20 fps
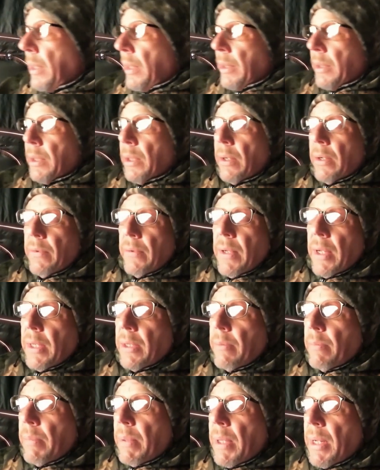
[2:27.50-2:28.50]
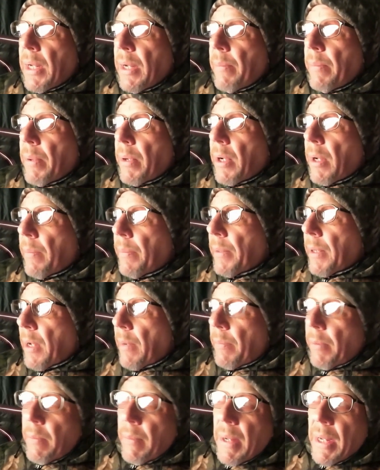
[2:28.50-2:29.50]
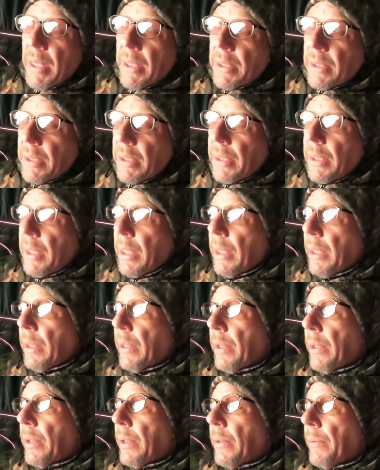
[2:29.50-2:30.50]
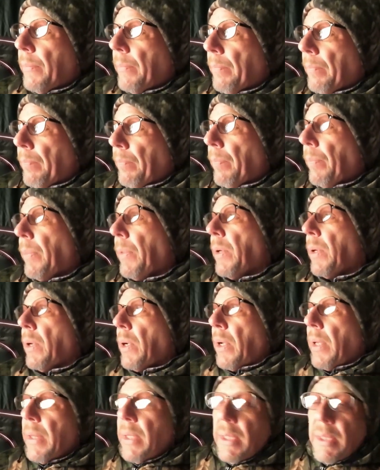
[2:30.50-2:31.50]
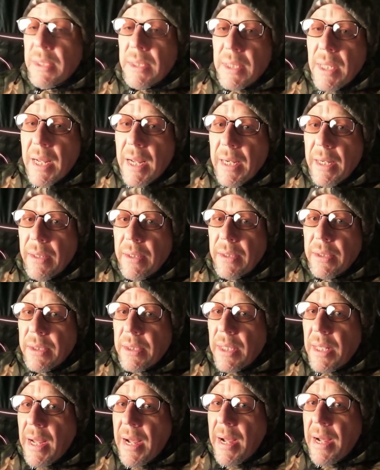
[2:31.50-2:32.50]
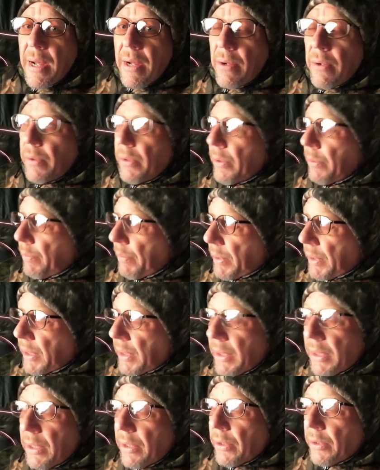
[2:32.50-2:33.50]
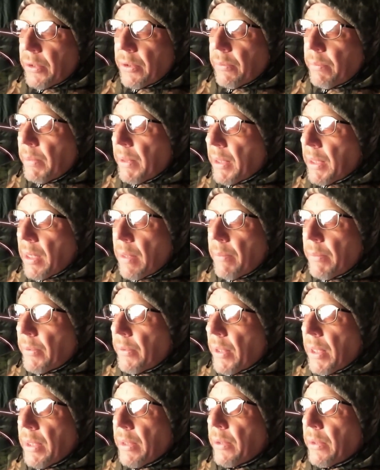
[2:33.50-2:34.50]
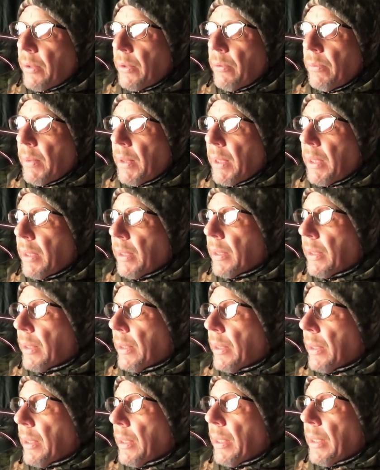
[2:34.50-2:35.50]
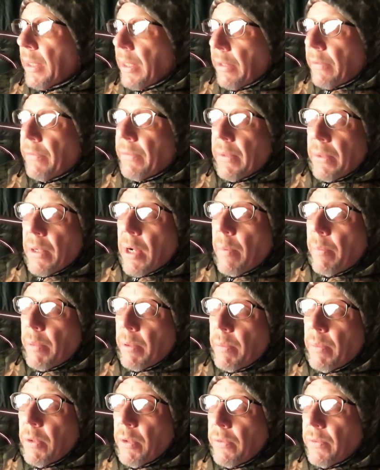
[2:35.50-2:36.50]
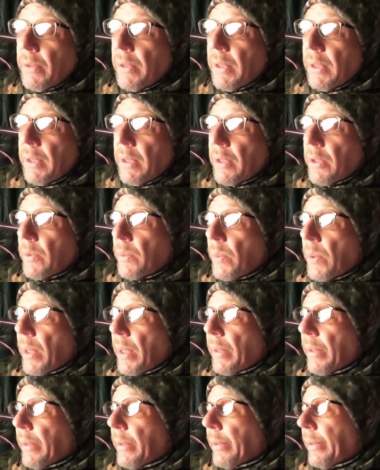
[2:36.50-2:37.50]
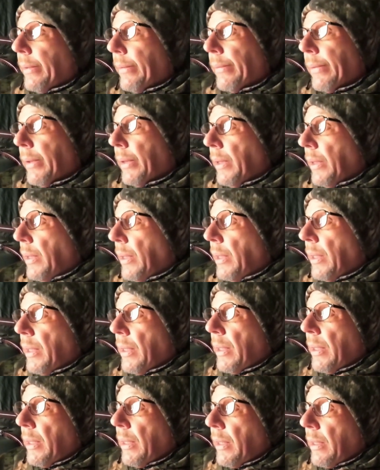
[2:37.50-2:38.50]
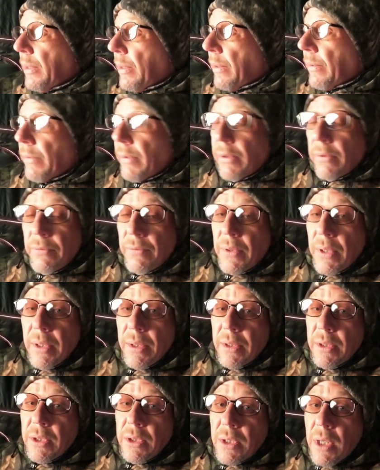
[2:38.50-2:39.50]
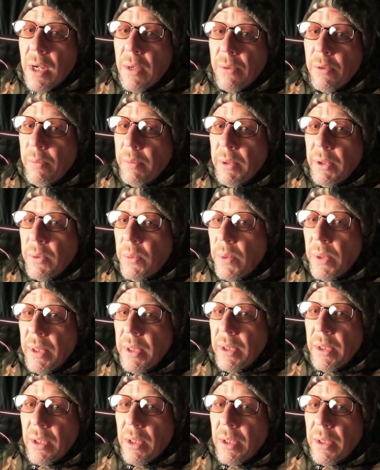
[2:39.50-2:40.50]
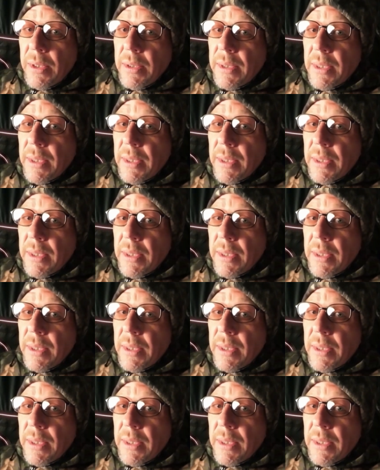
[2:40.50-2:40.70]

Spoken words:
So I've got the blind popped up. I'm actually on this side of the slough, but the deer should be coming right to me if they're up and moving in this weather. And the farthest shot will be 20 yards.